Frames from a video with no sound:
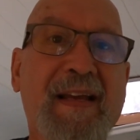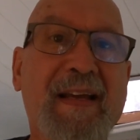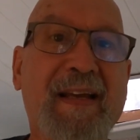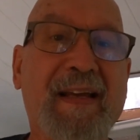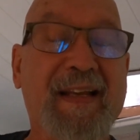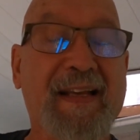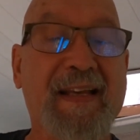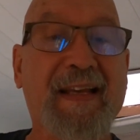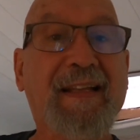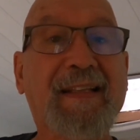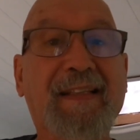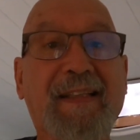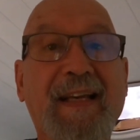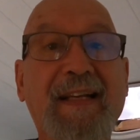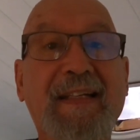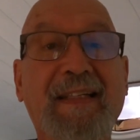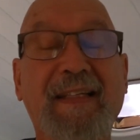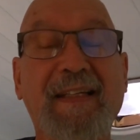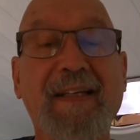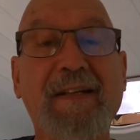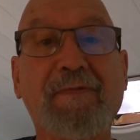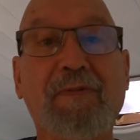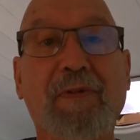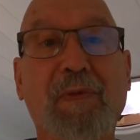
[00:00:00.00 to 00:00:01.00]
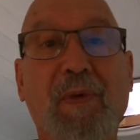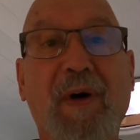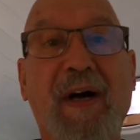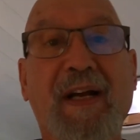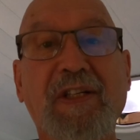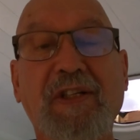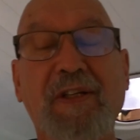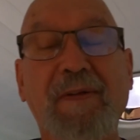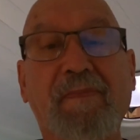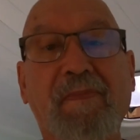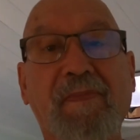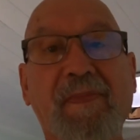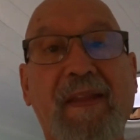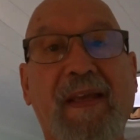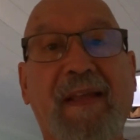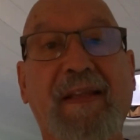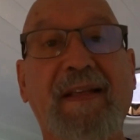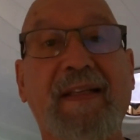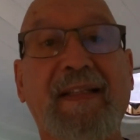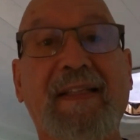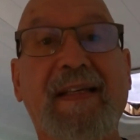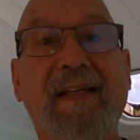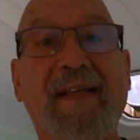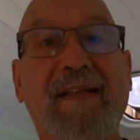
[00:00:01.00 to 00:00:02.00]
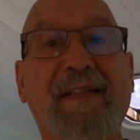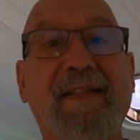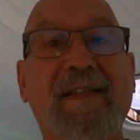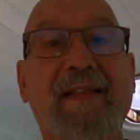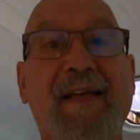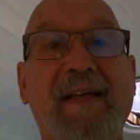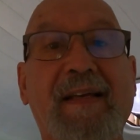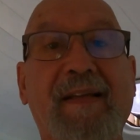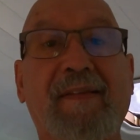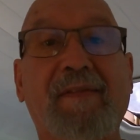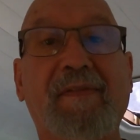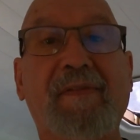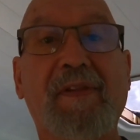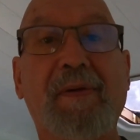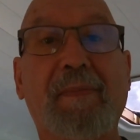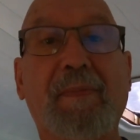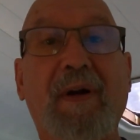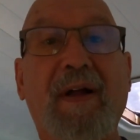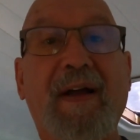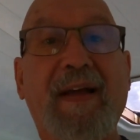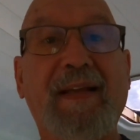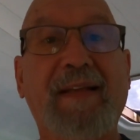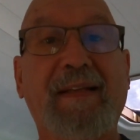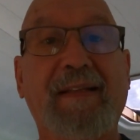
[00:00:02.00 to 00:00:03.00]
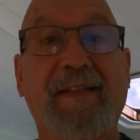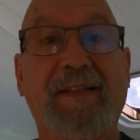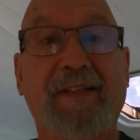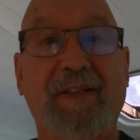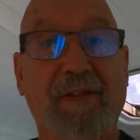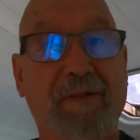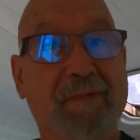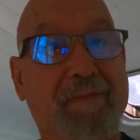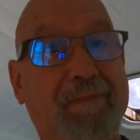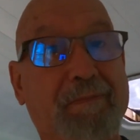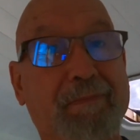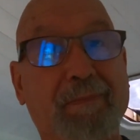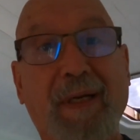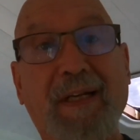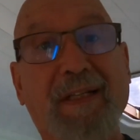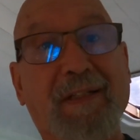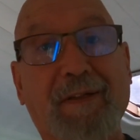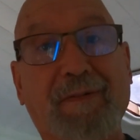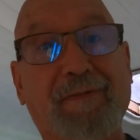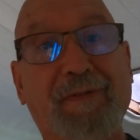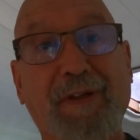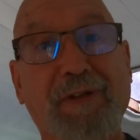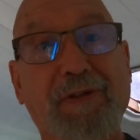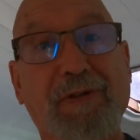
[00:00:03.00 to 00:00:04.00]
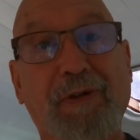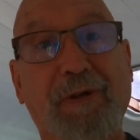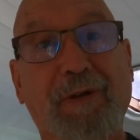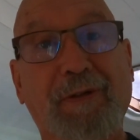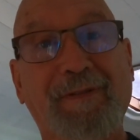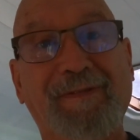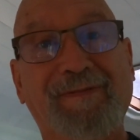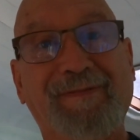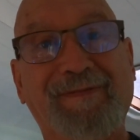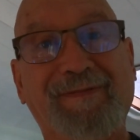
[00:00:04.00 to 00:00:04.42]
Again, thanks again for watching, and this is the Brian's Bus Adventure.